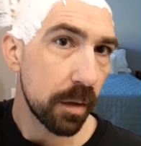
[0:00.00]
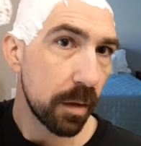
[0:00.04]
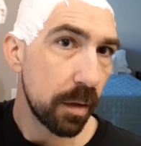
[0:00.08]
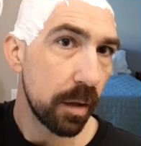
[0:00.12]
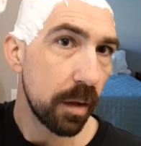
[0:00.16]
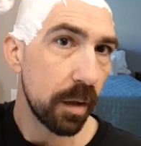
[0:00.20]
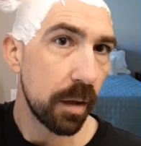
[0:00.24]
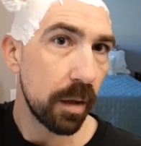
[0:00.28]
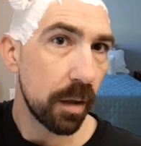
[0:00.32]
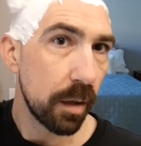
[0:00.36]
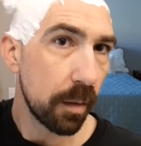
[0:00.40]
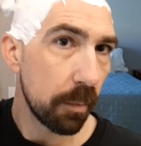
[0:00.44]

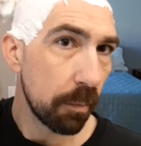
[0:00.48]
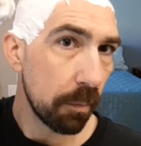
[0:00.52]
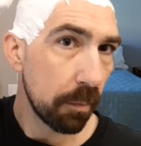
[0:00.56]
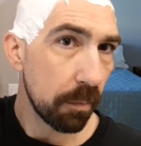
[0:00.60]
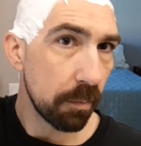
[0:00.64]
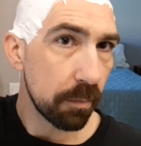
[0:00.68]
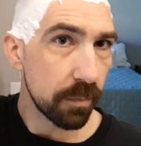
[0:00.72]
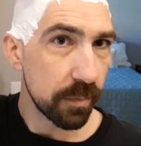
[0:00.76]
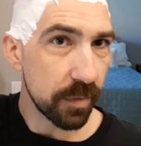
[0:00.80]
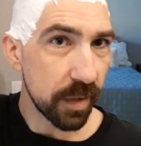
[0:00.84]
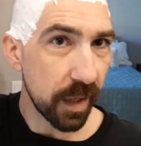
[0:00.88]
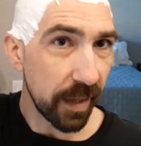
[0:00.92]
um,
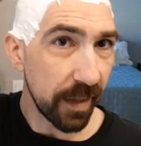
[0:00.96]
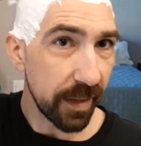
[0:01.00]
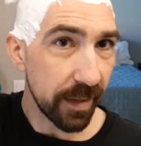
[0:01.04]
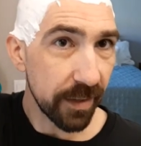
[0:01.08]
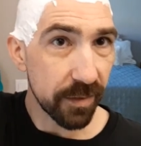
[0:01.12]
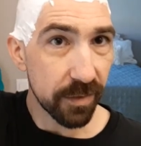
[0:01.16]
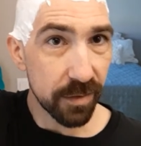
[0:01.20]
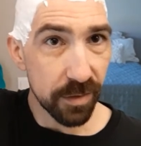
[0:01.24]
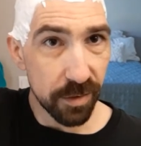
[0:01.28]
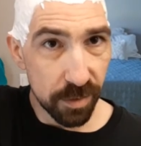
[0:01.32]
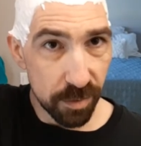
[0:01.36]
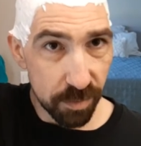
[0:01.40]

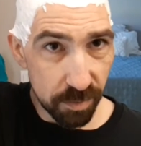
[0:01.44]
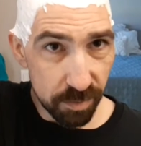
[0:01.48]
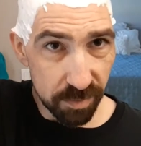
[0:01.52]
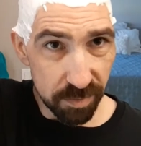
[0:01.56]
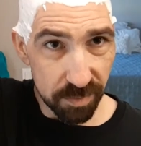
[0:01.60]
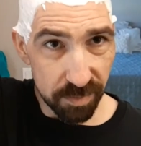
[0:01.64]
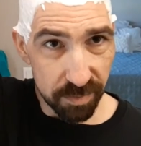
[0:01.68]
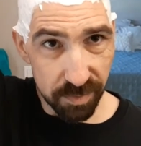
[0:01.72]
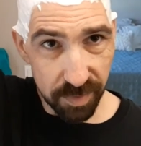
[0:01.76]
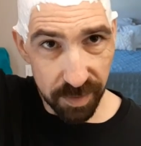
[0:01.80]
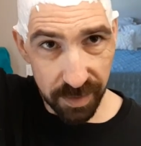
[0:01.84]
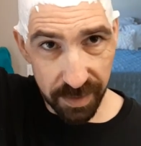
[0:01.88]
dining room,
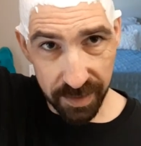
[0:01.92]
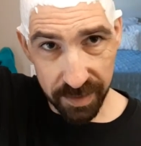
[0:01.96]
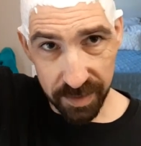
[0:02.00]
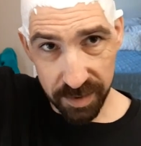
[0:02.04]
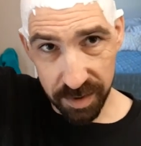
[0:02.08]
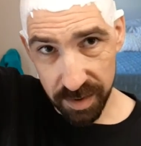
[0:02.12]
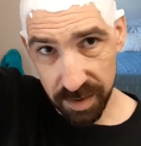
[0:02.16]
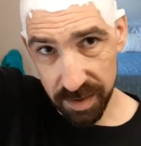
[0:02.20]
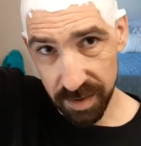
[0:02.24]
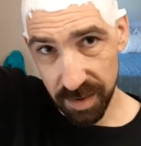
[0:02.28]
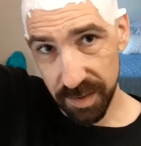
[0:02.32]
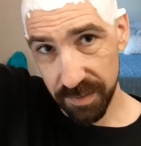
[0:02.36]

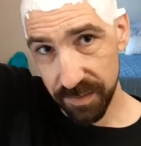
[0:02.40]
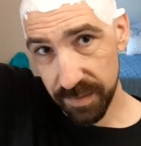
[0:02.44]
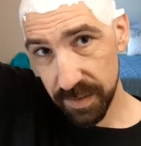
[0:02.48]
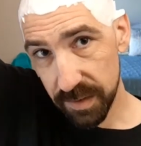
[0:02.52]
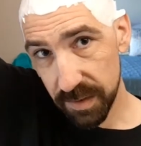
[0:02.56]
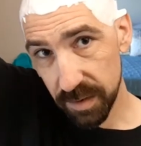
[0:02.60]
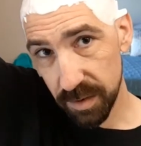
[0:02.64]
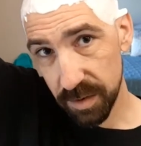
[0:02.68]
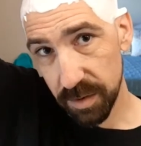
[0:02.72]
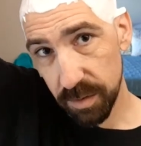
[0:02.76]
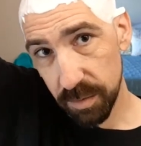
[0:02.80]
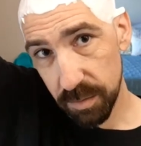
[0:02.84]
kitchen, living
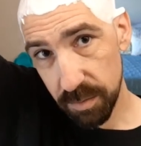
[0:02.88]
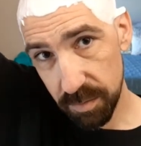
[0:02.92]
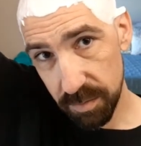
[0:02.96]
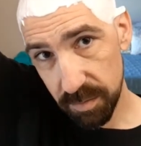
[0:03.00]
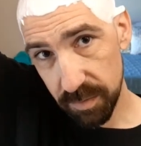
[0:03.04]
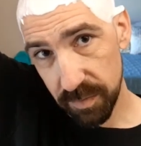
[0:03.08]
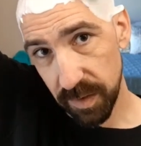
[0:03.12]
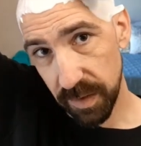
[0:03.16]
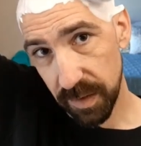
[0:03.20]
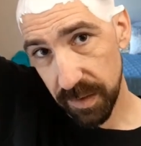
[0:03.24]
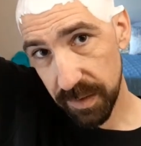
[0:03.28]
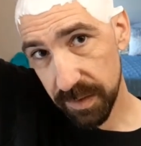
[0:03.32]
room,
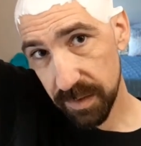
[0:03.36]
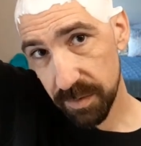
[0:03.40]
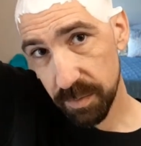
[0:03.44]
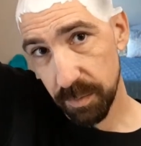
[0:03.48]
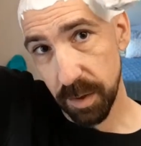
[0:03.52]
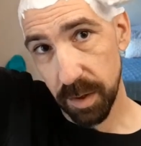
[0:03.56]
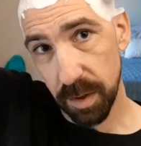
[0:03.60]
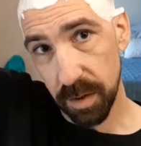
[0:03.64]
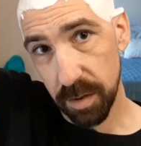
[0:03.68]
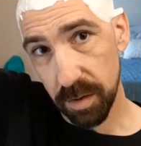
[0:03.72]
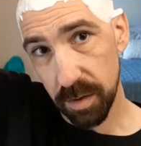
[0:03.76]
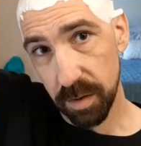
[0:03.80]
very
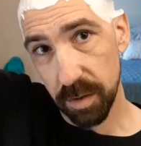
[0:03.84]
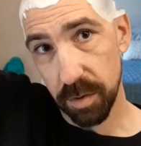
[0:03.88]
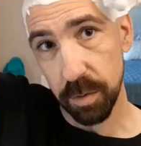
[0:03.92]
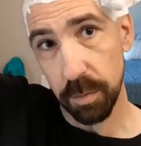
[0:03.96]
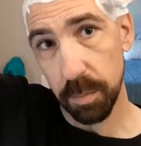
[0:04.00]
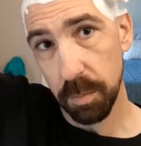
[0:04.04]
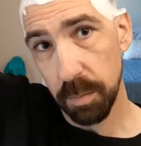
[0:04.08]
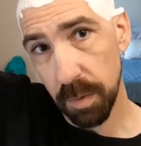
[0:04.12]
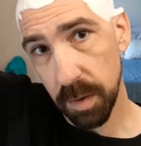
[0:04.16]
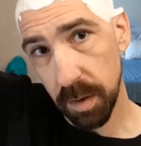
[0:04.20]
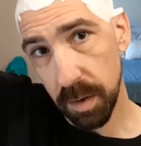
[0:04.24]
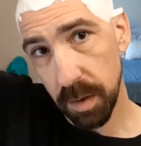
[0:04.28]
small
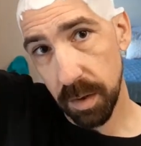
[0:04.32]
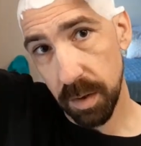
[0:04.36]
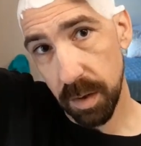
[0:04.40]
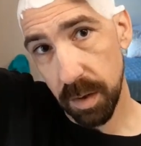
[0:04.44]
home.